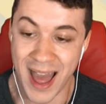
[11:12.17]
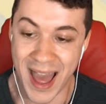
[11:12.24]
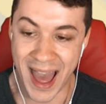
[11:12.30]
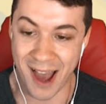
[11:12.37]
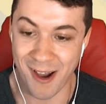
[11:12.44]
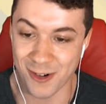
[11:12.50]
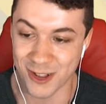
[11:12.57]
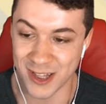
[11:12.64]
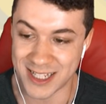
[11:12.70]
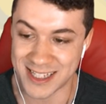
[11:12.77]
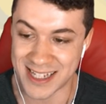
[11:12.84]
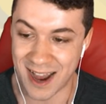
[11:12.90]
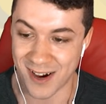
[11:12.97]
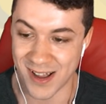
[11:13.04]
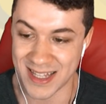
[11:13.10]
How
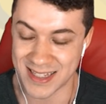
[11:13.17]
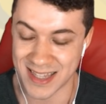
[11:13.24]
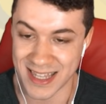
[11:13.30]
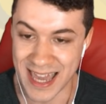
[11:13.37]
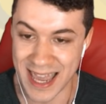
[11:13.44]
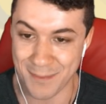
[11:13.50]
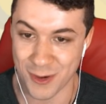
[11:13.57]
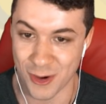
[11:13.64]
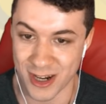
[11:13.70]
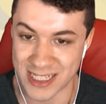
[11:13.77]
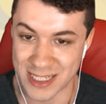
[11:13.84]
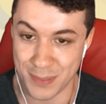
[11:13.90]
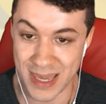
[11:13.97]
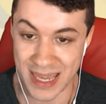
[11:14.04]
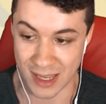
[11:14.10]
glitched out is the game going
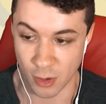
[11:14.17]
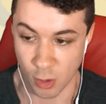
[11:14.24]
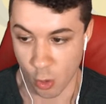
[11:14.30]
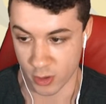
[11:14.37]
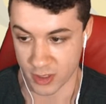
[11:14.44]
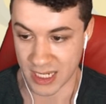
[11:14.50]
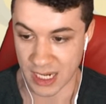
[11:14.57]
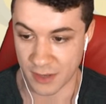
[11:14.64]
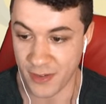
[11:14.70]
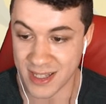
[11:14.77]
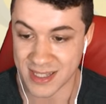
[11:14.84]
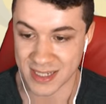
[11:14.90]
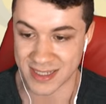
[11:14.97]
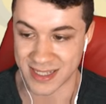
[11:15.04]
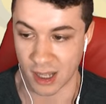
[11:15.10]
to be? Or is it going to
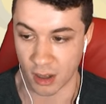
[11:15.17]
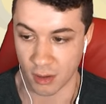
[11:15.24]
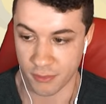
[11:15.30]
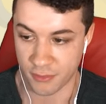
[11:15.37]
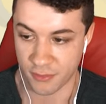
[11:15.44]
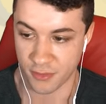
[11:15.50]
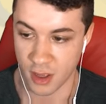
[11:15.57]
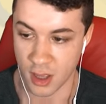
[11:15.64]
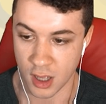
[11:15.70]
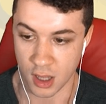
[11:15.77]
fix itself?